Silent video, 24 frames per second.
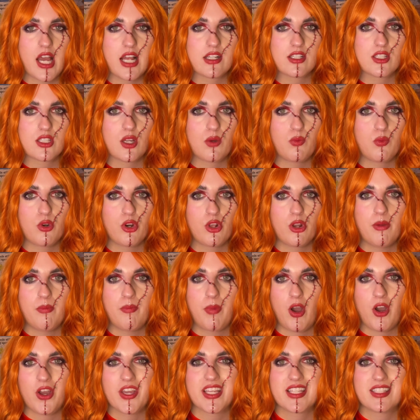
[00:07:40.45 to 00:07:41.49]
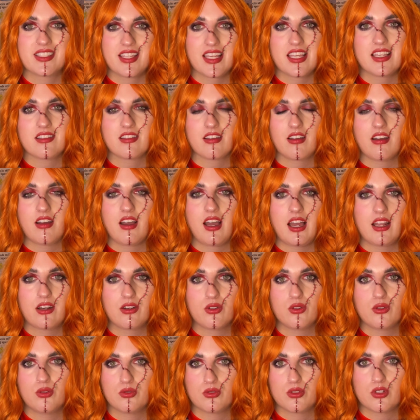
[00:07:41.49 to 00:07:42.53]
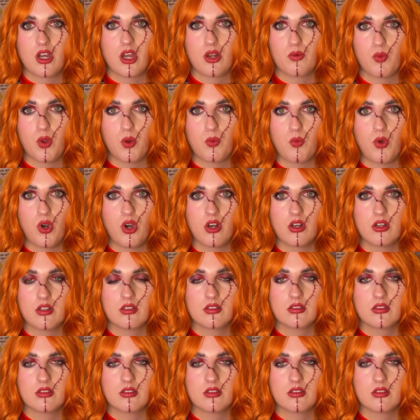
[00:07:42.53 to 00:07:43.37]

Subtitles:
and someone on a bike sees her and calls 911.